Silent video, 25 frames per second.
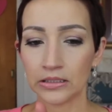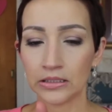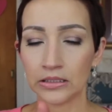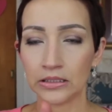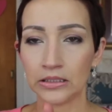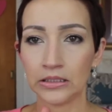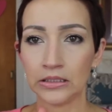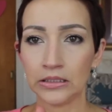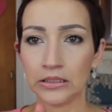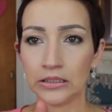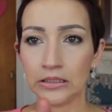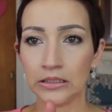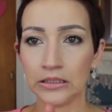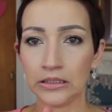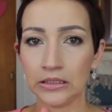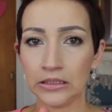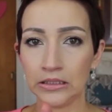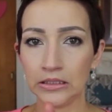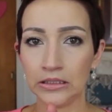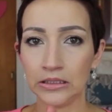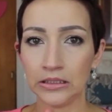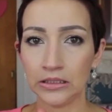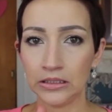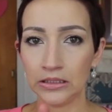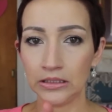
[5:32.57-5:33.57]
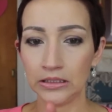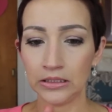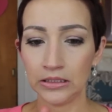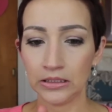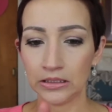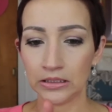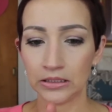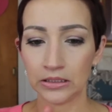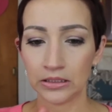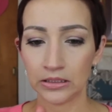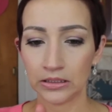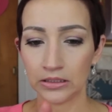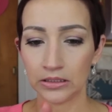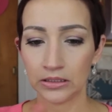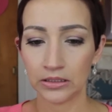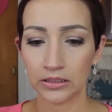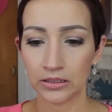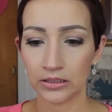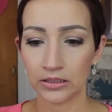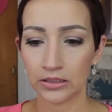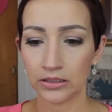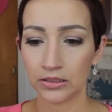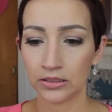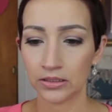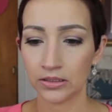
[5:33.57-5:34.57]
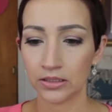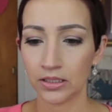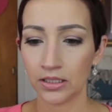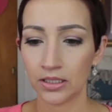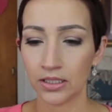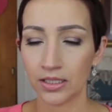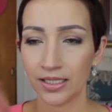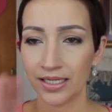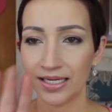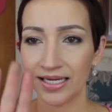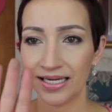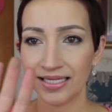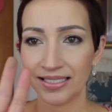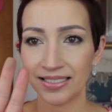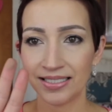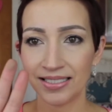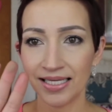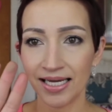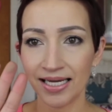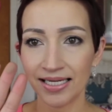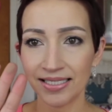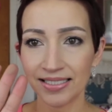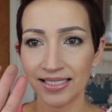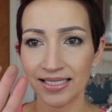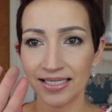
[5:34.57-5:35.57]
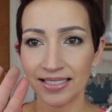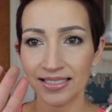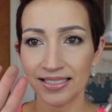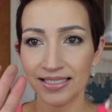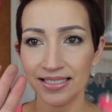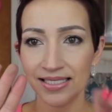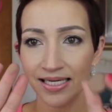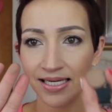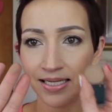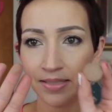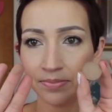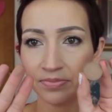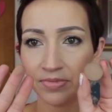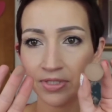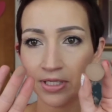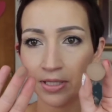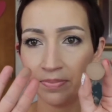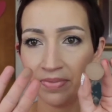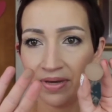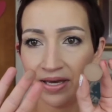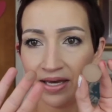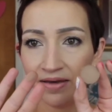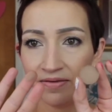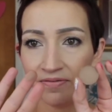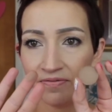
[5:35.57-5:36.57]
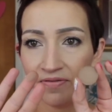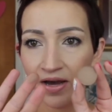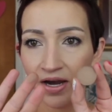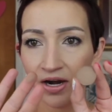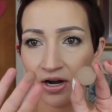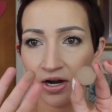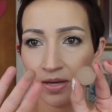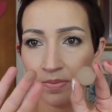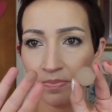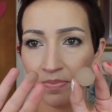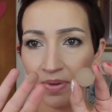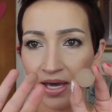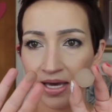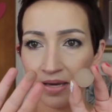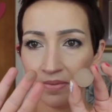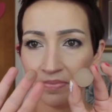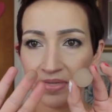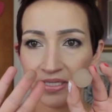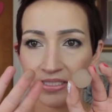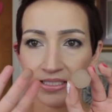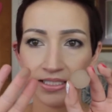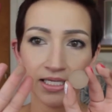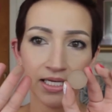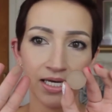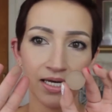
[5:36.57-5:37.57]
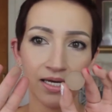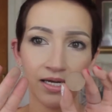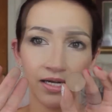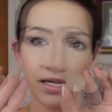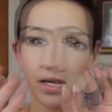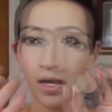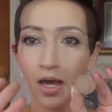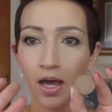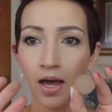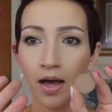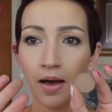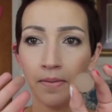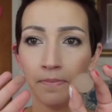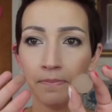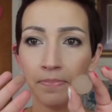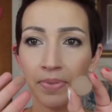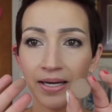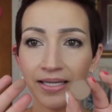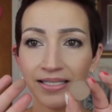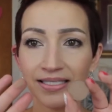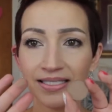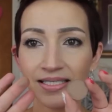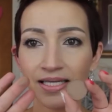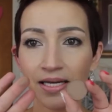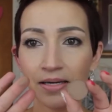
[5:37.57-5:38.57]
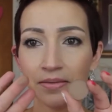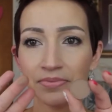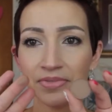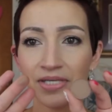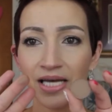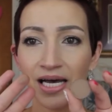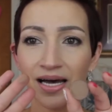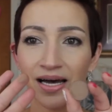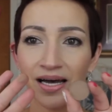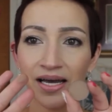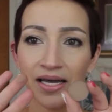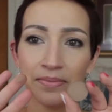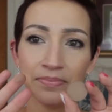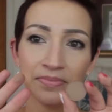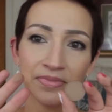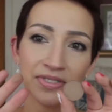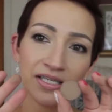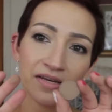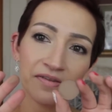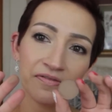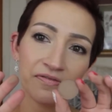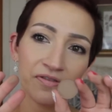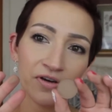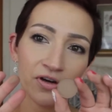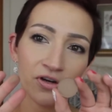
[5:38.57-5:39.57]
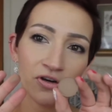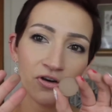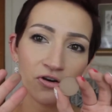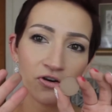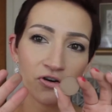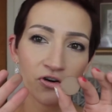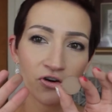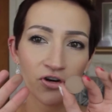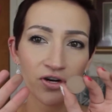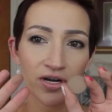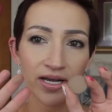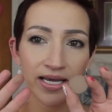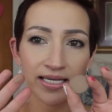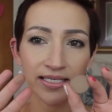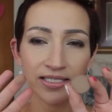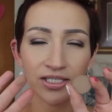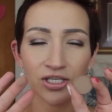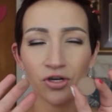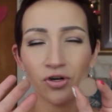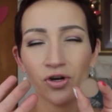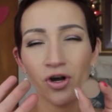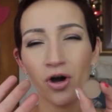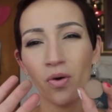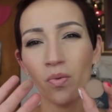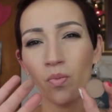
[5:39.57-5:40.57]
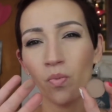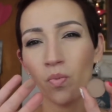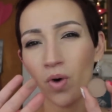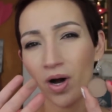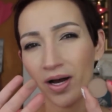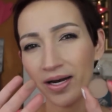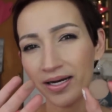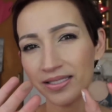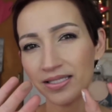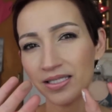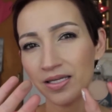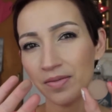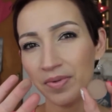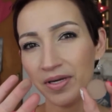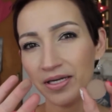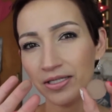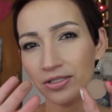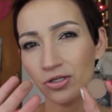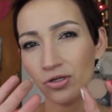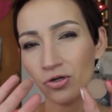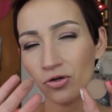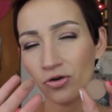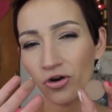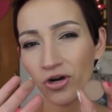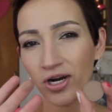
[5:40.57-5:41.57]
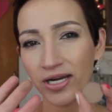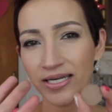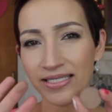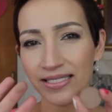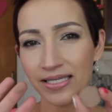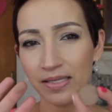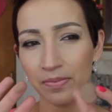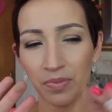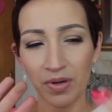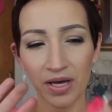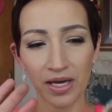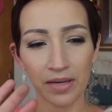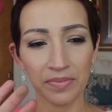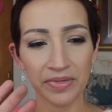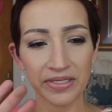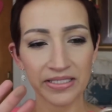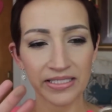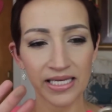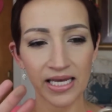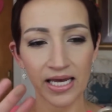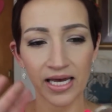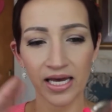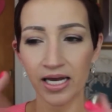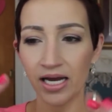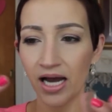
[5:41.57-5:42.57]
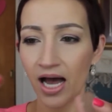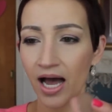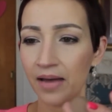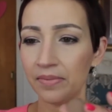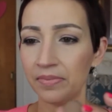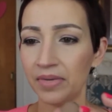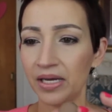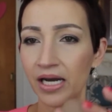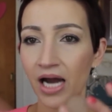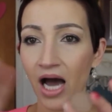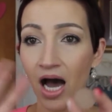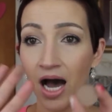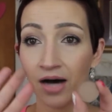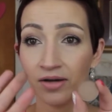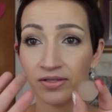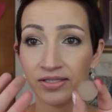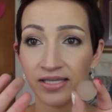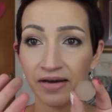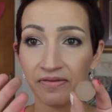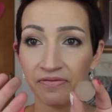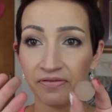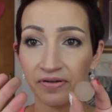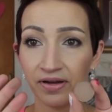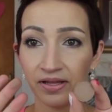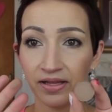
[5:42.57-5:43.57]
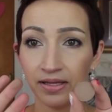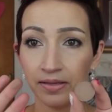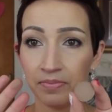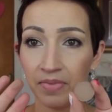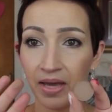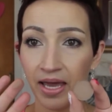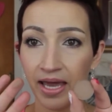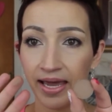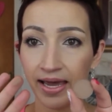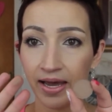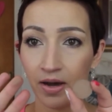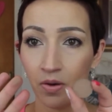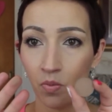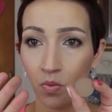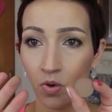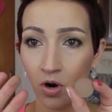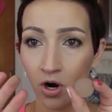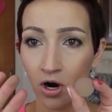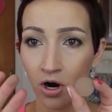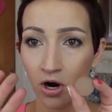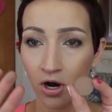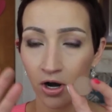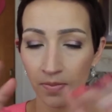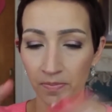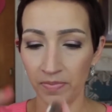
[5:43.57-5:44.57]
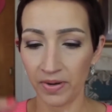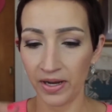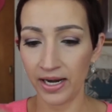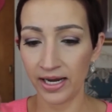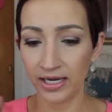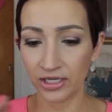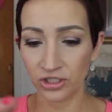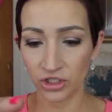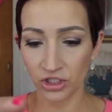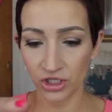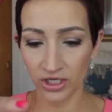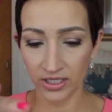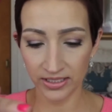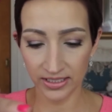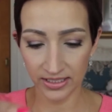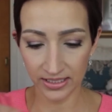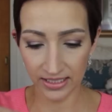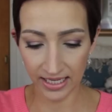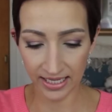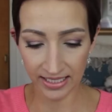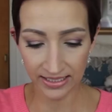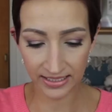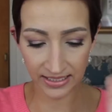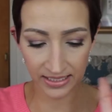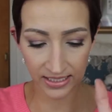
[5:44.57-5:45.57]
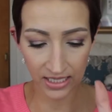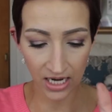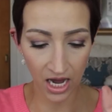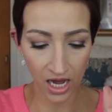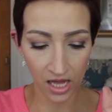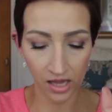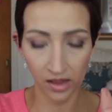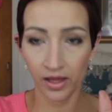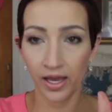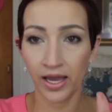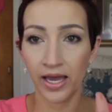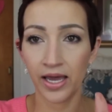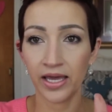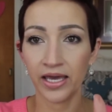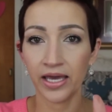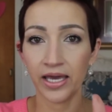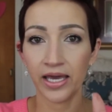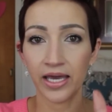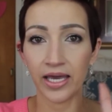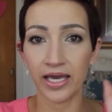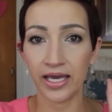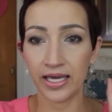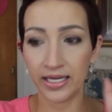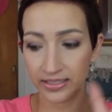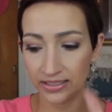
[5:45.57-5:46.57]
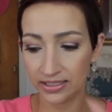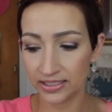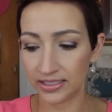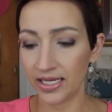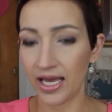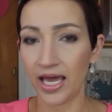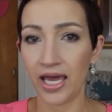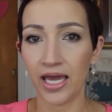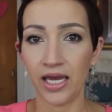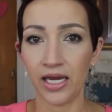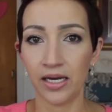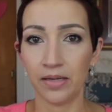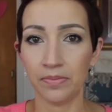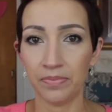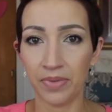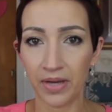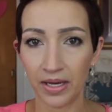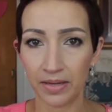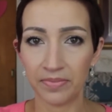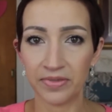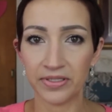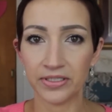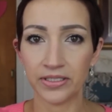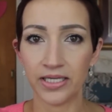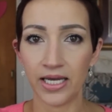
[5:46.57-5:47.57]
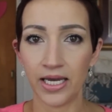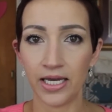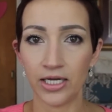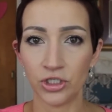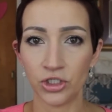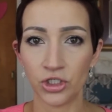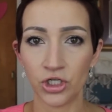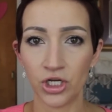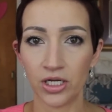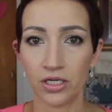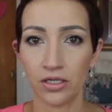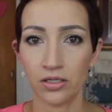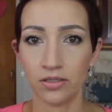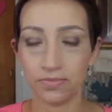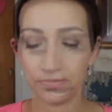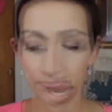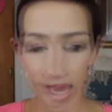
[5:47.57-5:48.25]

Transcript: Mmm. Doesn't seem to be very pigmented. But sometimes for your crease, you don't want it to be too crazy pigmented. I mean, I'll definitely make it work, but it just, it's not like insane pigmentation.